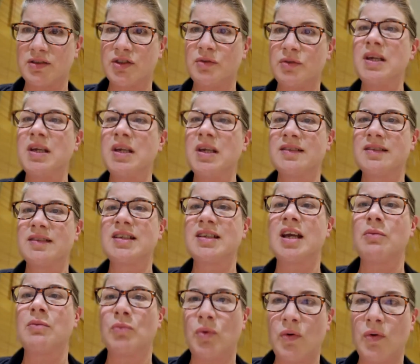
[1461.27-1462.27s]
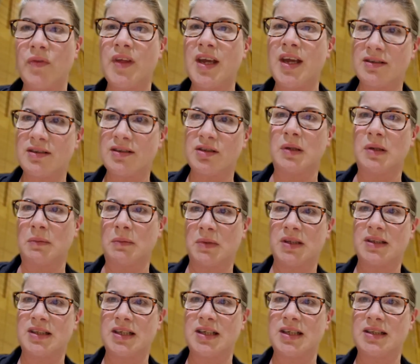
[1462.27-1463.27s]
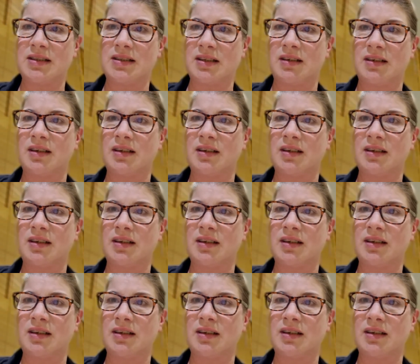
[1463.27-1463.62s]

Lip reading: Do we understand what they're doing with the data?